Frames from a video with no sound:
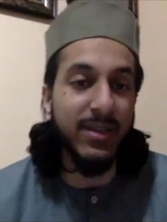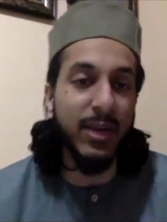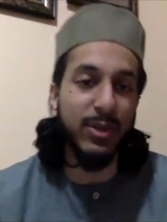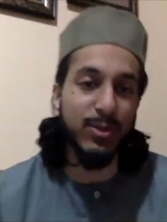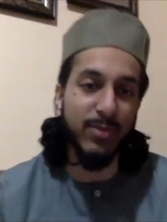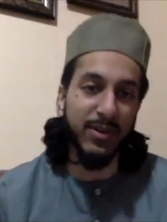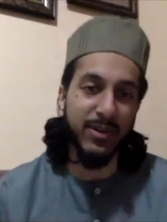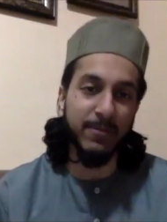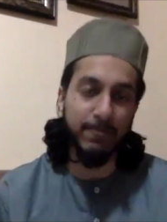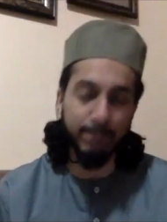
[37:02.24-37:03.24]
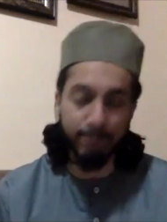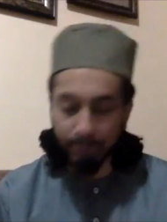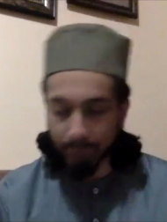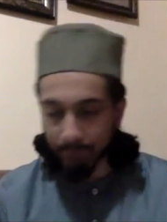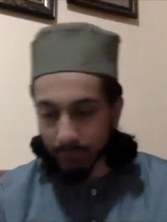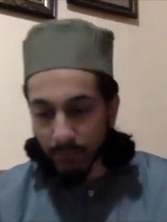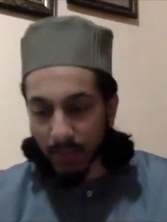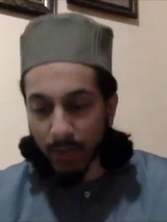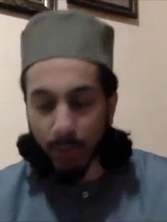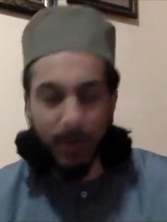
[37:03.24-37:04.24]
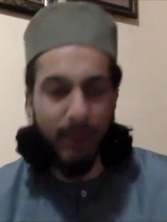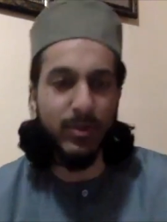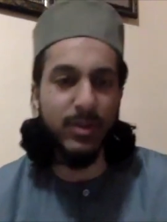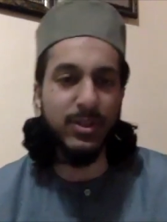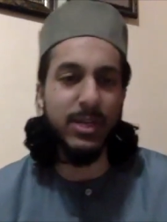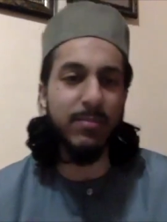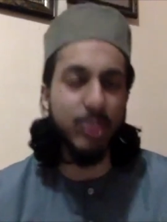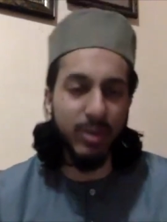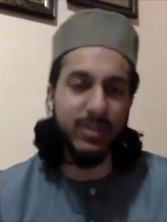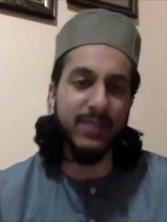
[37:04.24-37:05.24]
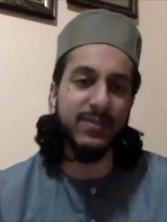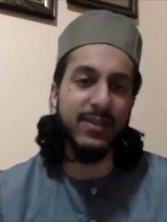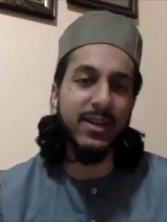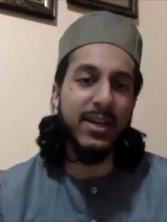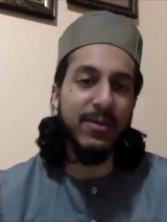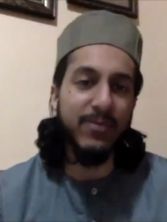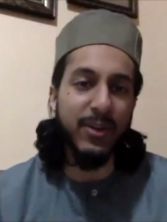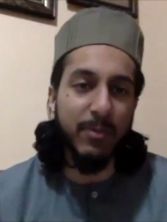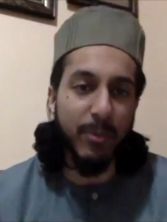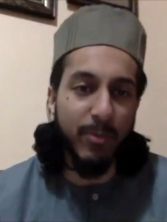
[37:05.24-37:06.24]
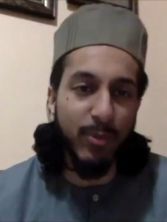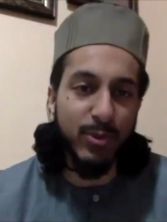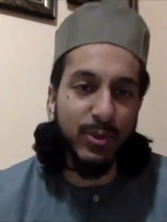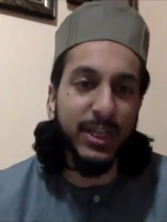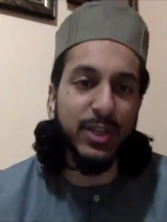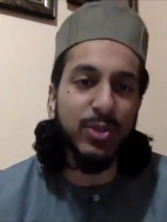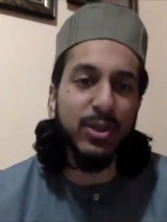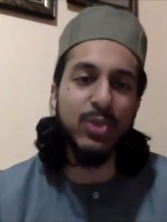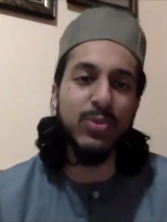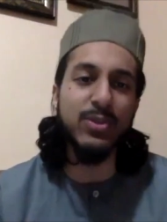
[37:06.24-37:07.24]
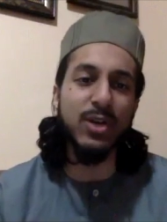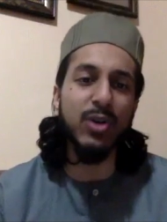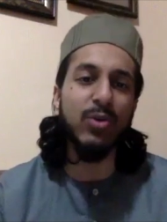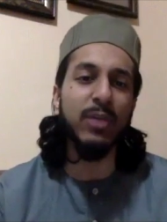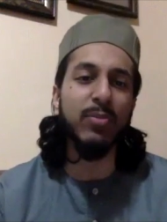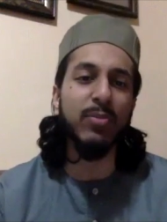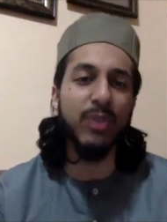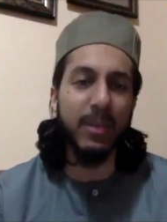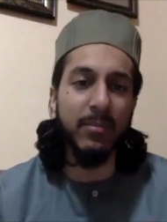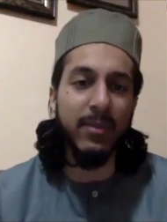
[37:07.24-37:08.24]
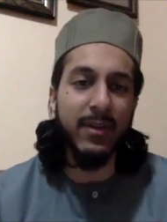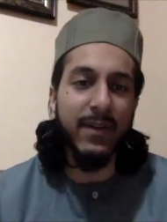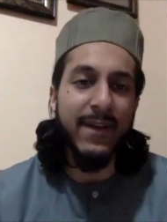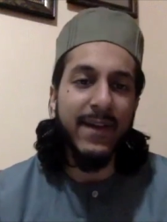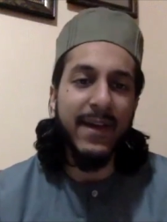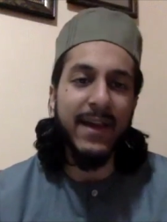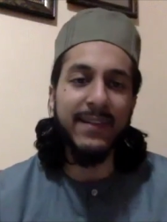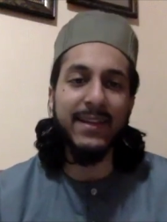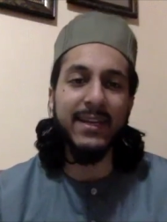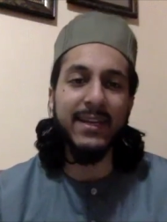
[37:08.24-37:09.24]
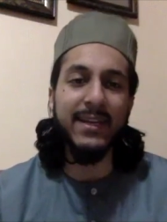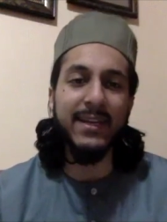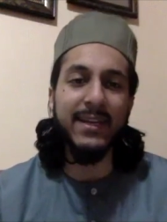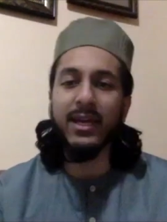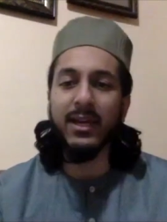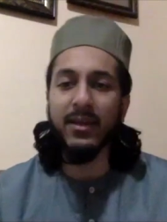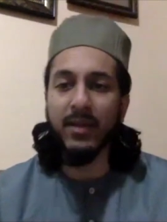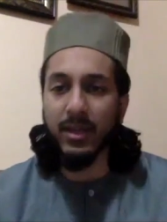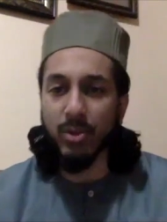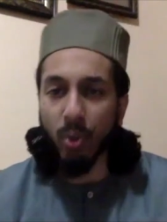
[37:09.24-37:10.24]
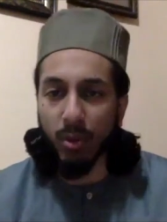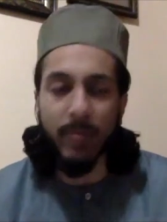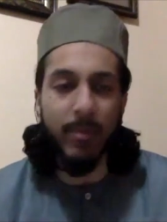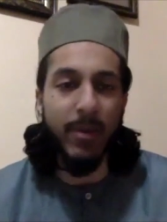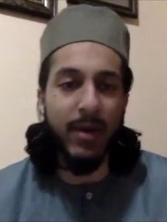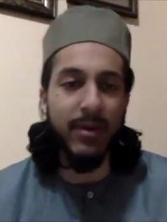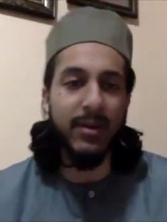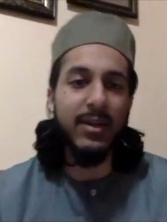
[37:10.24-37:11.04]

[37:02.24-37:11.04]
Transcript: to marry. The Prophet sallallahu alaihi wasallam took this very proposal and he took it to his uncle Abu Talib, and then he told him about it.